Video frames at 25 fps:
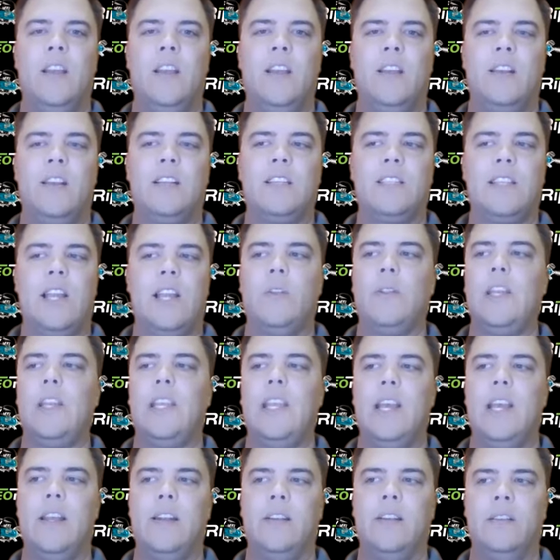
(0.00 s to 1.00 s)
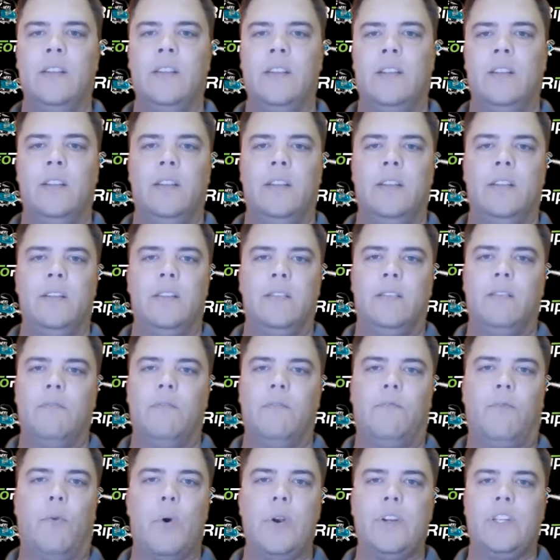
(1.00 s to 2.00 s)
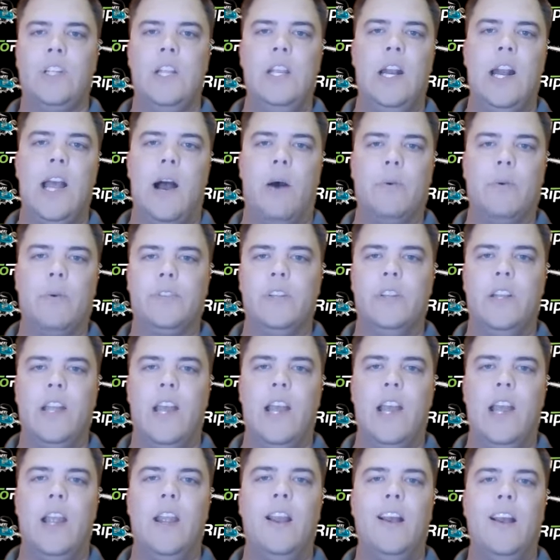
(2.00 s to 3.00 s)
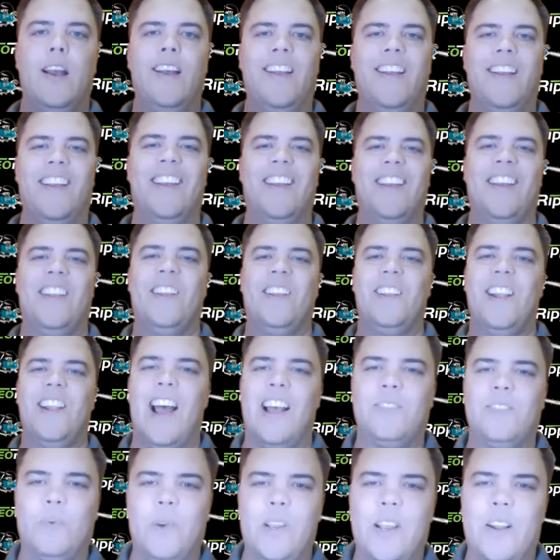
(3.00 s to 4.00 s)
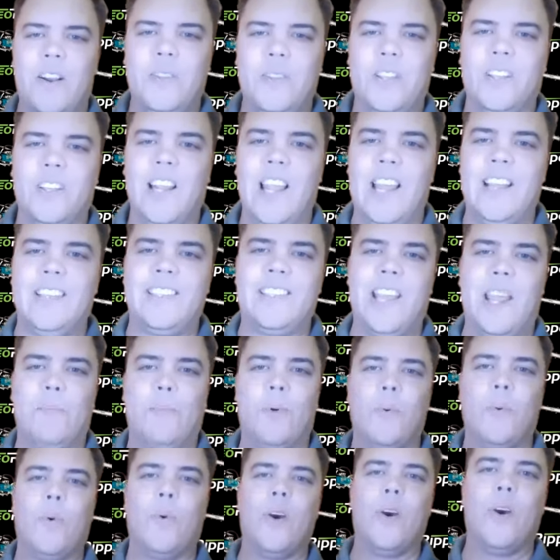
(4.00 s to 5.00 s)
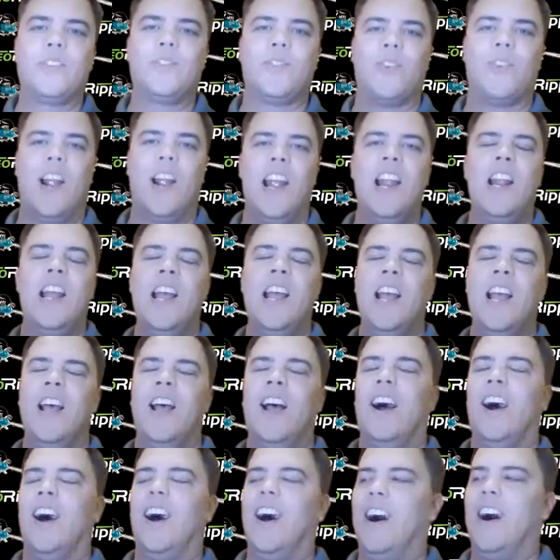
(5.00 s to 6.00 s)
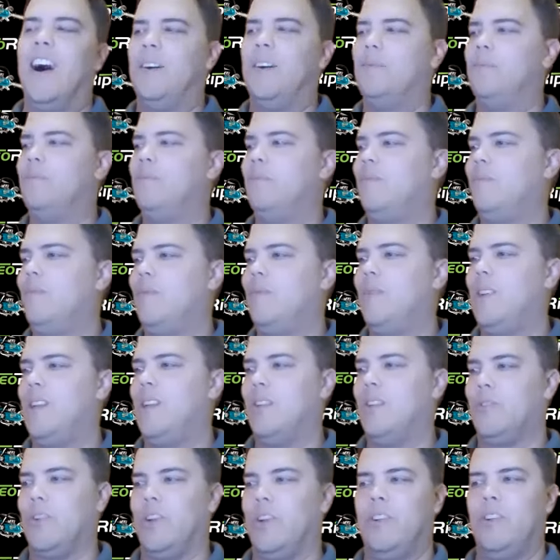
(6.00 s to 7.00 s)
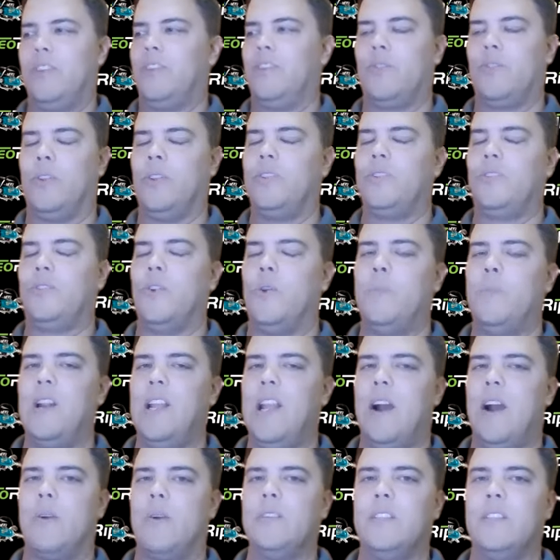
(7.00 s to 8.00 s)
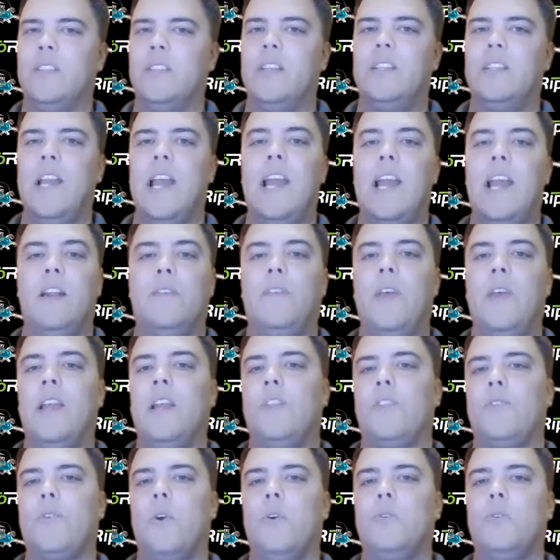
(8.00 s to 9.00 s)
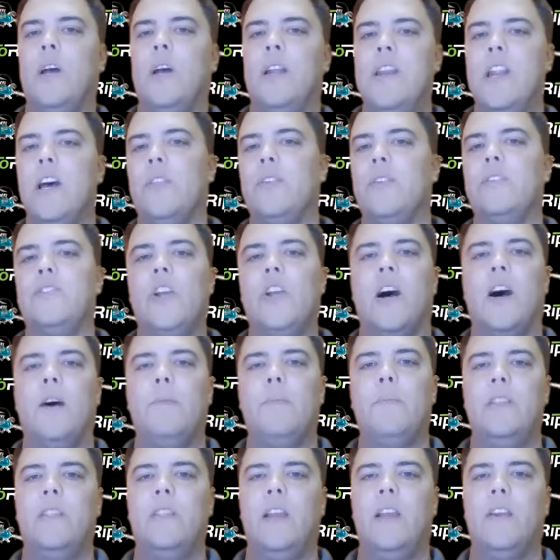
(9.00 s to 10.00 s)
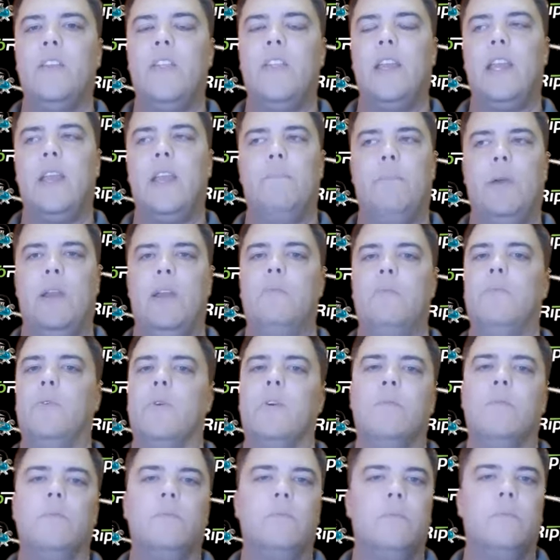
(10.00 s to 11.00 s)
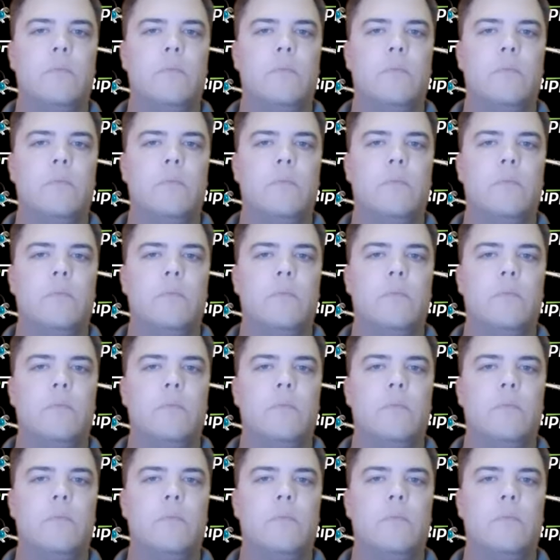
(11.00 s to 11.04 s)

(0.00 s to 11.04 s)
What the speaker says: Because I only get 14 hours a day, as we know the landscaper works, right? You know, there's only so many hours in the day, and if they can throw another job in there, they get paid more.